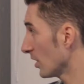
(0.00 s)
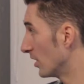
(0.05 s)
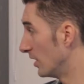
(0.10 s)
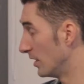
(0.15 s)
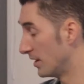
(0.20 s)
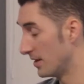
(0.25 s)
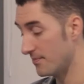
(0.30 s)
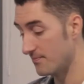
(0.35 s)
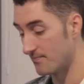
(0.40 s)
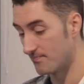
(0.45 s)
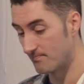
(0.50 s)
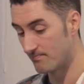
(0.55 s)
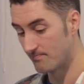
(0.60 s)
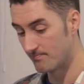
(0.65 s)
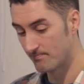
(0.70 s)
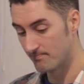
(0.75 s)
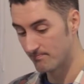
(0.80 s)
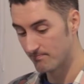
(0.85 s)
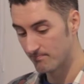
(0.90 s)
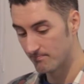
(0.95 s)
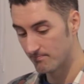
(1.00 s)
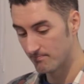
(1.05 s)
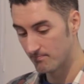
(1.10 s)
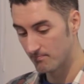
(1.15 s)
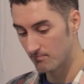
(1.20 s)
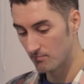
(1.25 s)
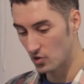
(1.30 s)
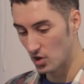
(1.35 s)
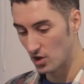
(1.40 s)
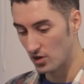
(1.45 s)
The
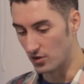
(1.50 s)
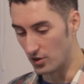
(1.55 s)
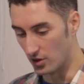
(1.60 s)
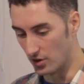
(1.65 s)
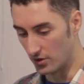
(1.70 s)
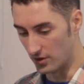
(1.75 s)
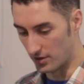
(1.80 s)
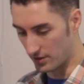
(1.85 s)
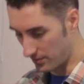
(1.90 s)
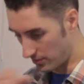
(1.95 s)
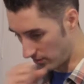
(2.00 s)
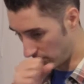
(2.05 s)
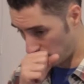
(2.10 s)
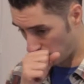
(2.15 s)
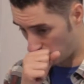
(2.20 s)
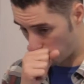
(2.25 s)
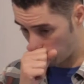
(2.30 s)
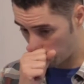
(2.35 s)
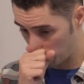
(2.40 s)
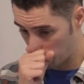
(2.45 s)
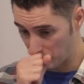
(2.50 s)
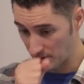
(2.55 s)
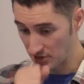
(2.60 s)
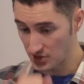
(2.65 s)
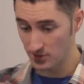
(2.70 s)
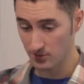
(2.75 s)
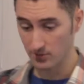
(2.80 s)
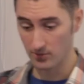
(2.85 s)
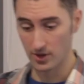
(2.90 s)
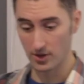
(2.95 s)
other one I wanted to
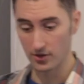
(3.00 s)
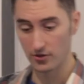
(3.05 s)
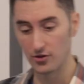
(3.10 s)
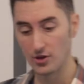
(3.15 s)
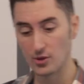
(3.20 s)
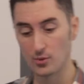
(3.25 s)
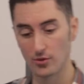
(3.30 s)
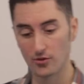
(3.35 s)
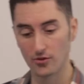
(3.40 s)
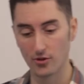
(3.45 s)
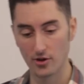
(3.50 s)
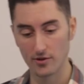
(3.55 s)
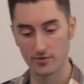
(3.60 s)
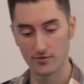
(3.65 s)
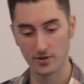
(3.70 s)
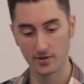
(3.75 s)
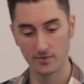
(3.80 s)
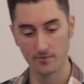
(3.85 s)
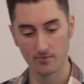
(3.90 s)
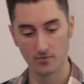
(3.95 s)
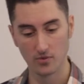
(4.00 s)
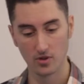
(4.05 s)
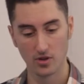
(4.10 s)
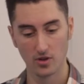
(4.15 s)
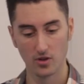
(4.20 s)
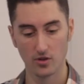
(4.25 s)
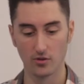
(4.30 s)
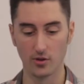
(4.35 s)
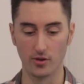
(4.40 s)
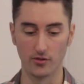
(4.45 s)
mention was SQL Cipher.
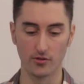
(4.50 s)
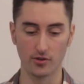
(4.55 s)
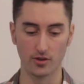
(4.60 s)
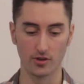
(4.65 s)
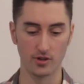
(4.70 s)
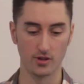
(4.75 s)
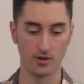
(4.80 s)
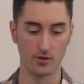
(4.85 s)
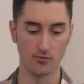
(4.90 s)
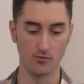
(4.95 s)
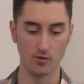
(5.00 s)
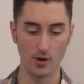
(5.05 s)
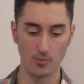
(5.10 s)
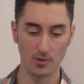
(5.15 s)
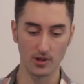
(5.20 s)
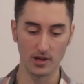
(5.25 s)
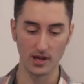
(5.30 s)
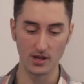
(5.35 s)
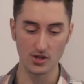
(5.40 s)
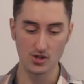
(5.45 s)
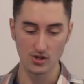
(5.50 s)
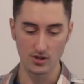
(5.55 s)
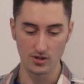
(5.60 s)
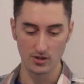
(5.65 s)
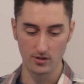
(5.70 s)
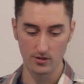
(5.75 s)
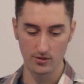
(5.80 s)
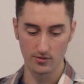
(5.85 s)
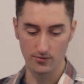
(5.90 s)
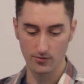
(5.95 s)
It's a kind of
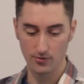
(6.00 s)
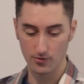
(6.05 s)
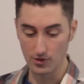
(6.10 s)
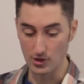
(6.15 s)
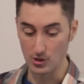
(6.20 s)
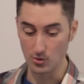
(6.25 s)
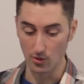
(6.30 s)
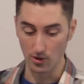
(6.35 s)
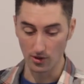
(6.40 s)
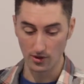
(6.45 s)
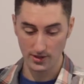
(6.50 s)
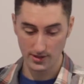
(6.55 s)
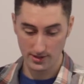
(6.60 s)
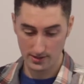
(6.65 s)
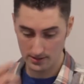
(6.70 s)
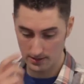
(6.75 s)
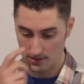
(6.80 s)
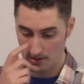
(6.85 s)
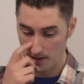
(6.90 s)
replication of SQLite.